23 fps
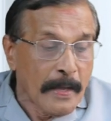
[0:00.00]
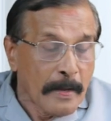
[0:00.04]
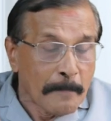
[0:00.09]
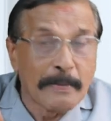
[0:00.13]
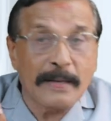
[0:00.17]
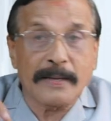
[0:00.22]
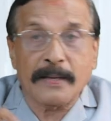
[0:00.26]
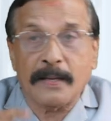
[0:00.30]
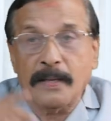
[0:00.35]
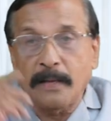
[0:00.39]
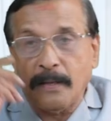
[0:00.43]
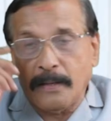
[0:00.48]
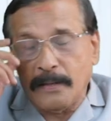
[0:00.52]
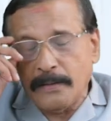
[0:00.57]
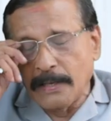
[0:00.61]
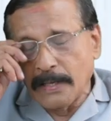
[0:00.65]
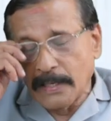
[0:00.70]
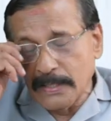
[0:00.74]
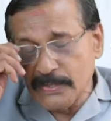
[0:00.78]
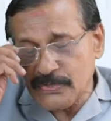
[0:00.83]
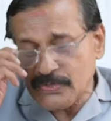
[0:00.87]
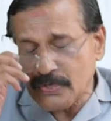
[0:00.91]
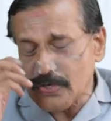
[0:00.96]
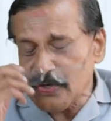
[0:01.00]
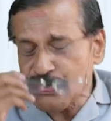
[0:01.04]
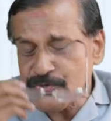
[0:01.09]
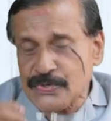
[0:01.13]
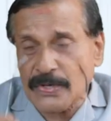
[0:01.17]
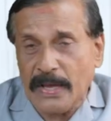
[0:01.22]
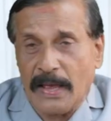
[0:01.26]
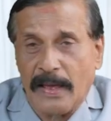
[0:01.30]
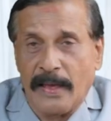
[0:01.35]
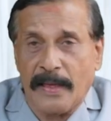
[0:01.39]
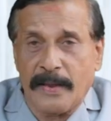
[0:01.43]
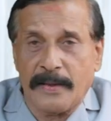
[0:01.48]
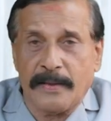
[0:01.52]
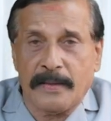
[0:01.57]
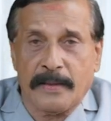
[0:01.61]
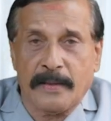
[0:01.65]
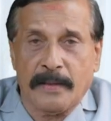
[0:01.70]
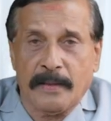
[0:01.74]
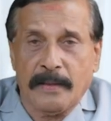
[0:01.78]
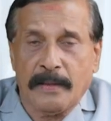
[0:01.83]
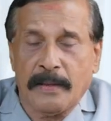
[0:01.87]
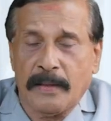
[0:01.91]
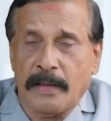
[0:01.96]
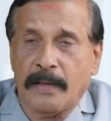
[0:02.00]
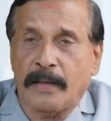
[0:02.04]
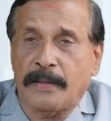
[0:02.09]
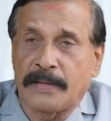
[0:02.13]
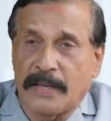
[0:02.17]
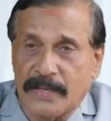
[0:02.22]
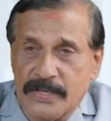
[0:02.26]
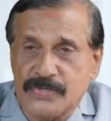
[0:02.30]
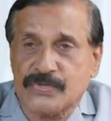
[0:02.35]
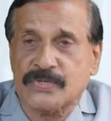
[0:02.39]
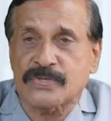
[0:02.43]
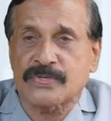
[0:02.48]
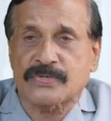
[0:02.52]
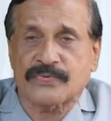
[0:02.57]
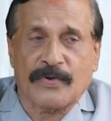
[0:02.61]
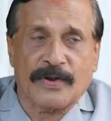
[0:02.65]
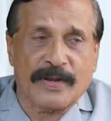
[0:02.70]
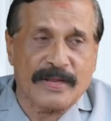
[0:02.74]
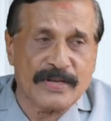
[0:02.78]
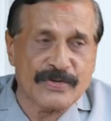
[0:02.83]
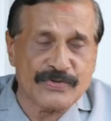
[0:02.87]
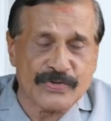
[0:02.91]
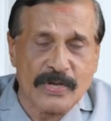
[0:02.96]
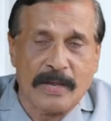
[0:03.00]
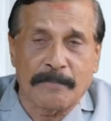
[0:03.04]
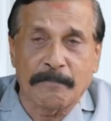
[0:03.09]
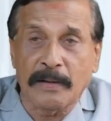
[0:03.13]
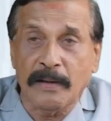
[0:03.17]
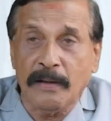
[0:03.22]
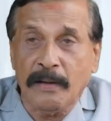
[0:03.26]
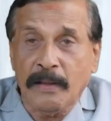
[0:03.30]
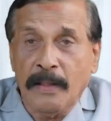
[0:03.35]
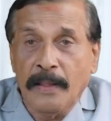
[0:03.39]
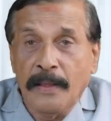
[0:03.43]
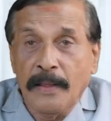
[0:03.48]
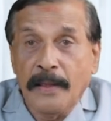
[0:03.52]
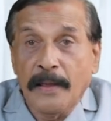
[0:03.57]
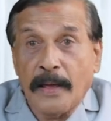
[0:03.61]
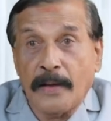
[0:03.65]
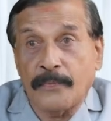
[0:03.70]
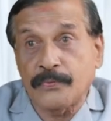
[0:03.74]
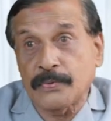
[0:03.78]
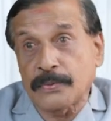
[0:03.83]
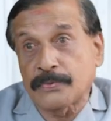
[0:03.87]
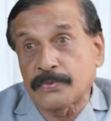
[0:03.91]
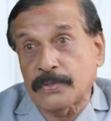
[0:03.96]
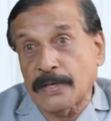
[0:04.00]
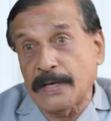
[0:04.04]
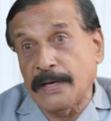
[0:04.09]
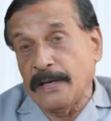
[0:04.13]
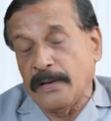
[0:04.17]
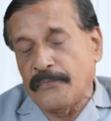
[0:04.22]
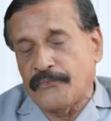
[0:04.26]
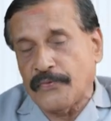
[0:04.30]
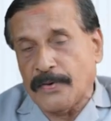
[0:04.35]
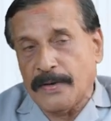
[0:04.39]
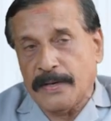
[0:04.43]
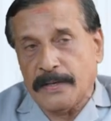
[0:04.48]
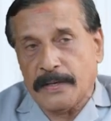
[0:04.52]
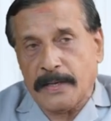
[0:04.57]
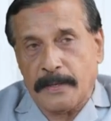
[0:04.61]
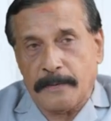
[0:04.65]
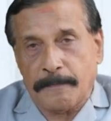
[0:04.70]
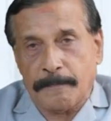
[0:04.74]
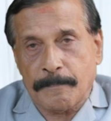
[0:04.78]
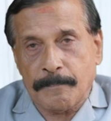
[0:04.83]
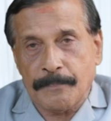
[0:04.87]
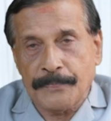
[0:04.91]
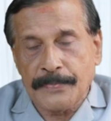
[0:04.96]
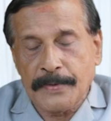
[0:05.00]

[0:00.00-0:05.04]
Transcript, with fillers: But uh, nurses and uh, uh, nurses, for example, have the three different types: